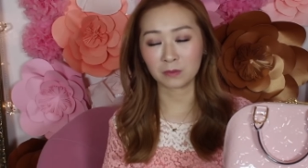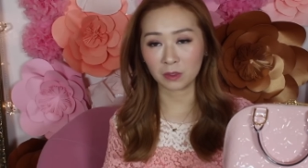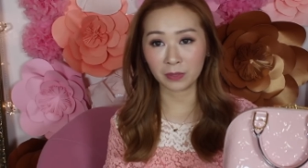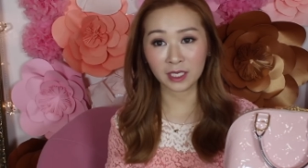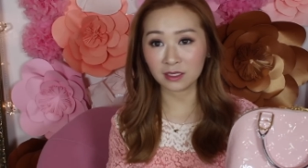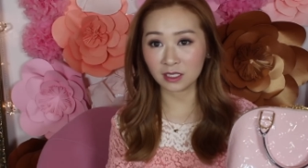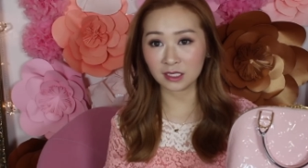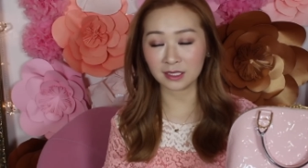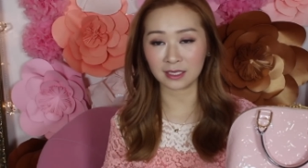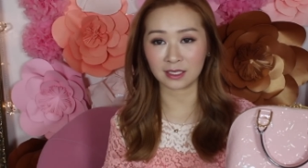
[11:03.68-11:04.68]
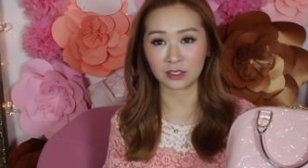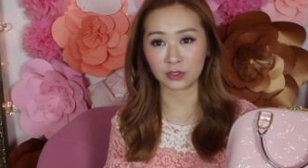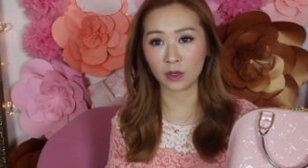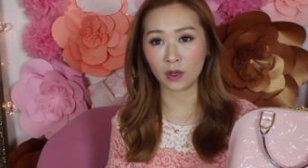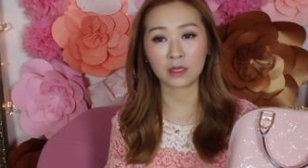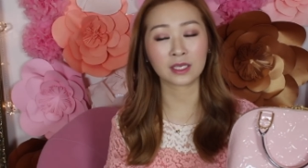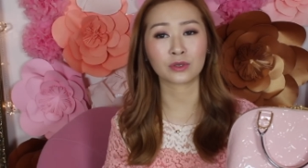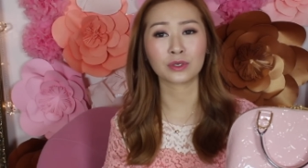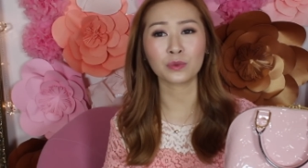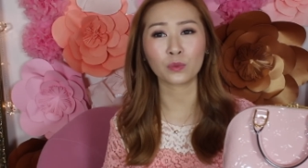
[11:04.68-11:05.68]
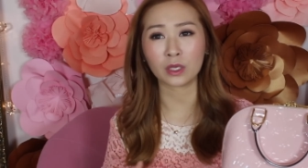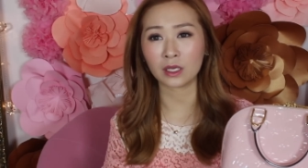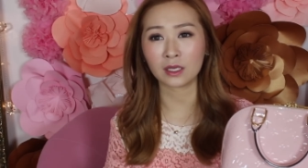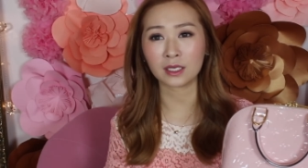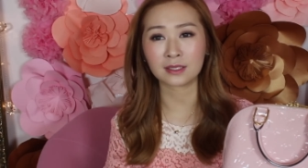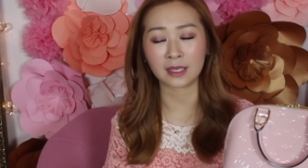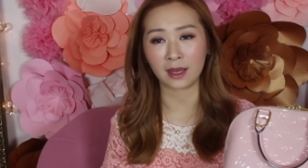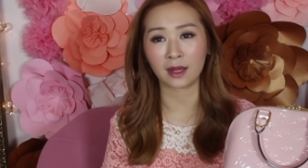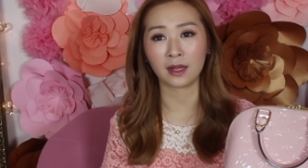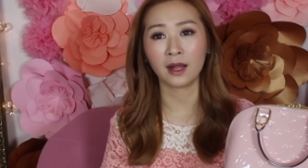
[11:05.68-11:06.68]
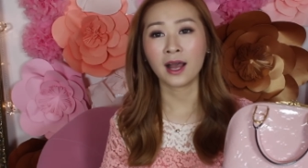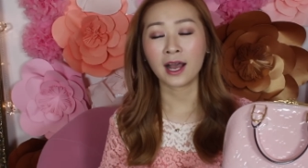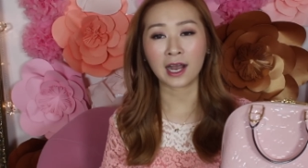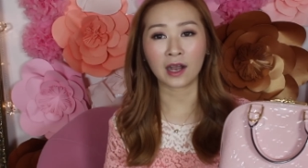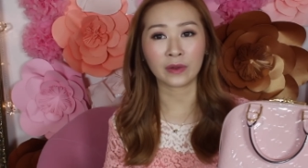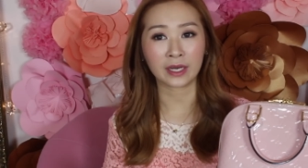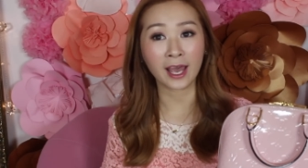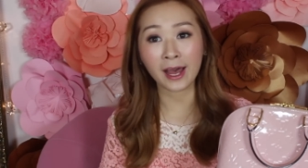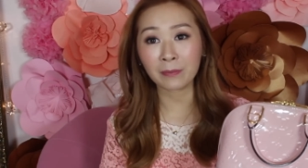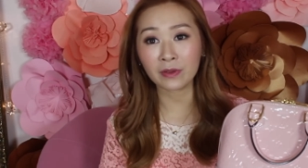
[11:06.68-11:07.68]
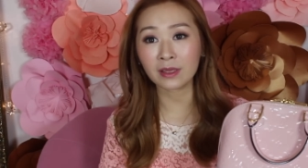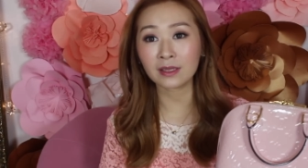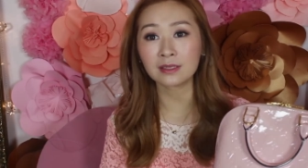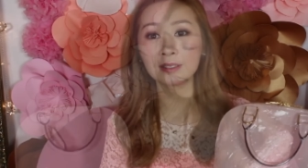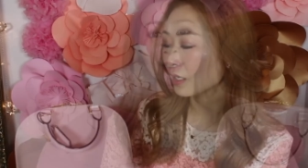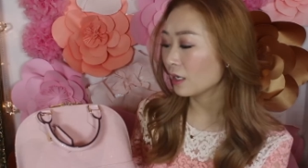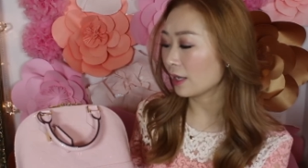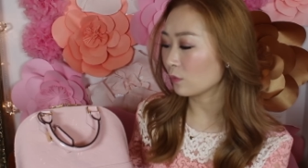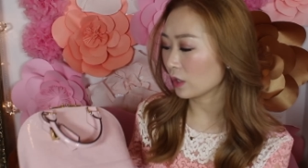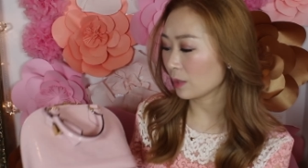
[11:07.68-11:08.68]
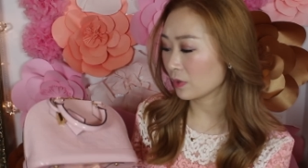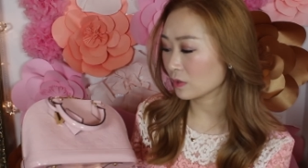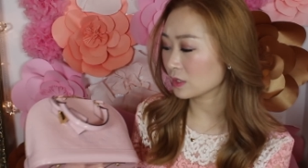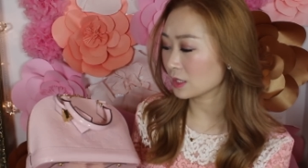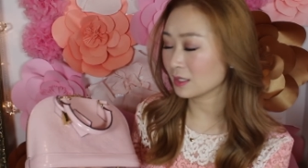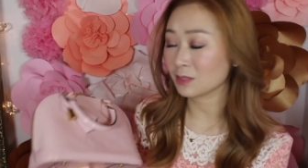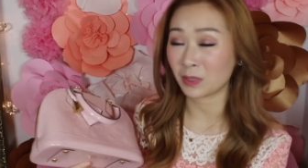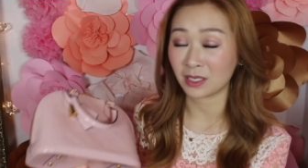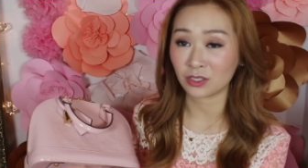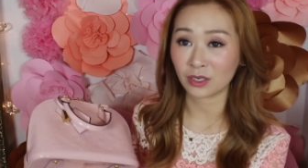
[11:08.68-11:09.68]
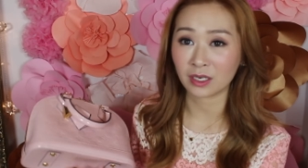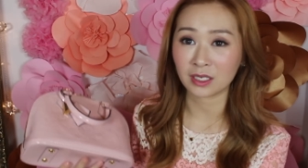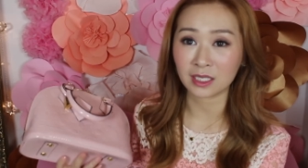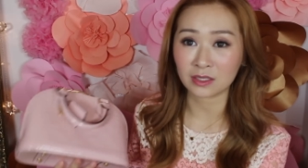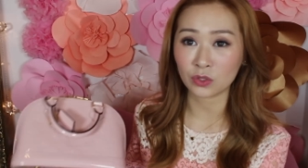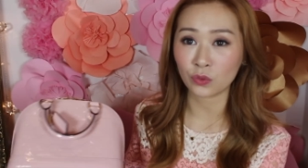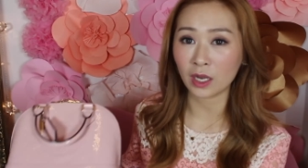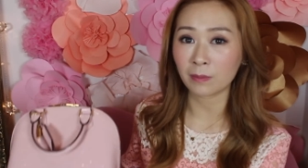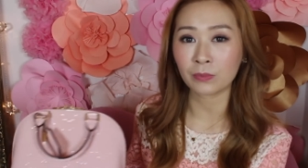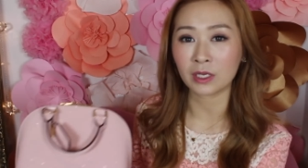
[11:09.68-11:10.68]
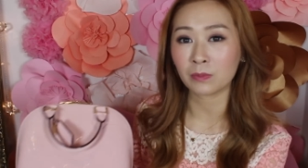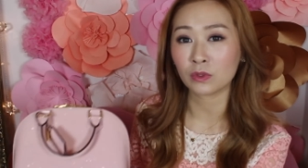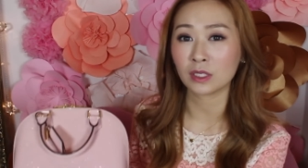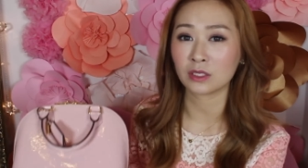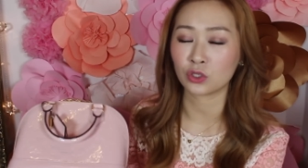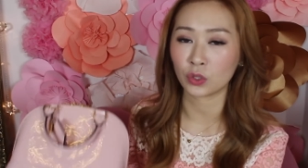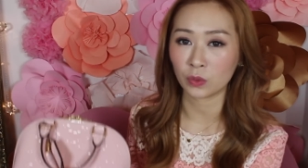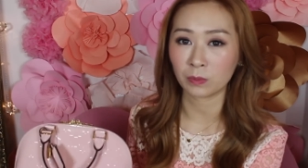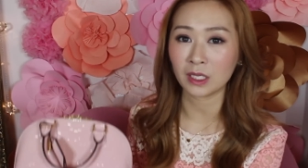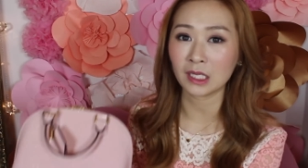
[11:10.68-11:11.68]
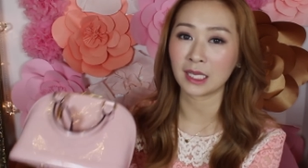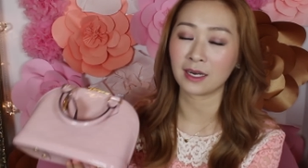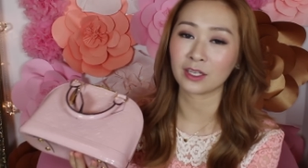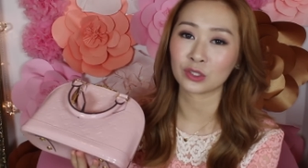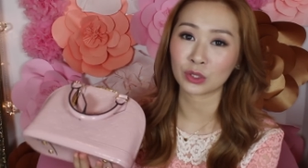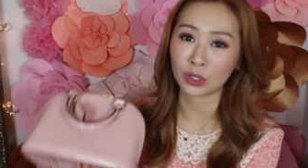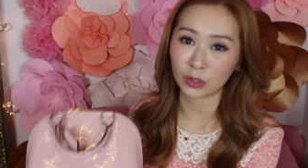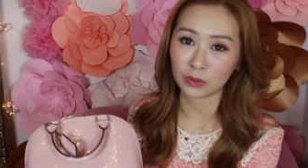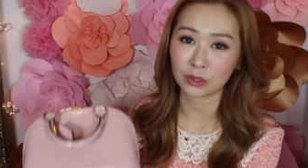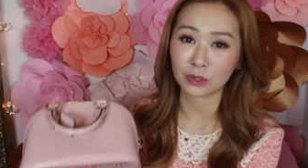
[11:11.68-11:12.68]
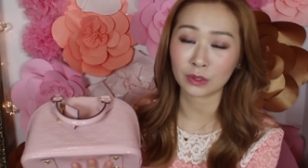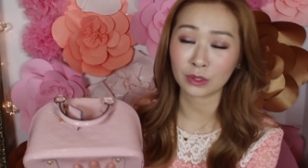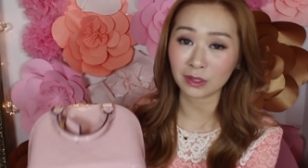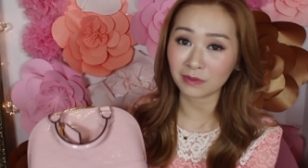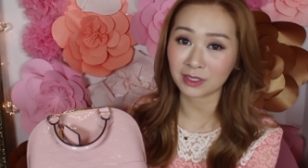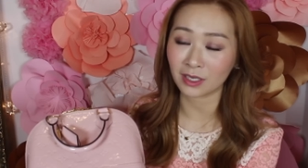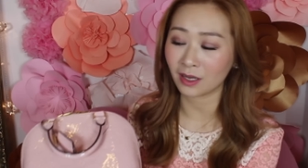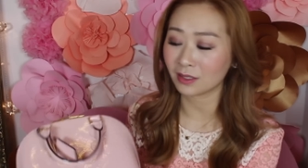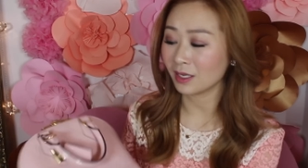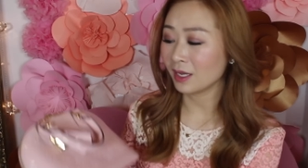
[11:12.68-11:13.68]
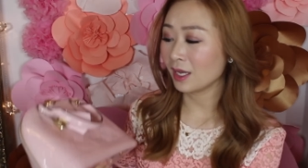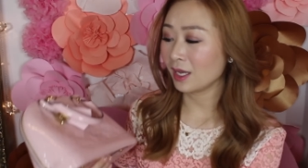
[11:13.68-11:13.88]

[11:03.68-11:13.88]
from the pictures that they saw they couldn't really tell how it happened and when I posted this picture on Instagram people they told me that I should go to Louis Vuitton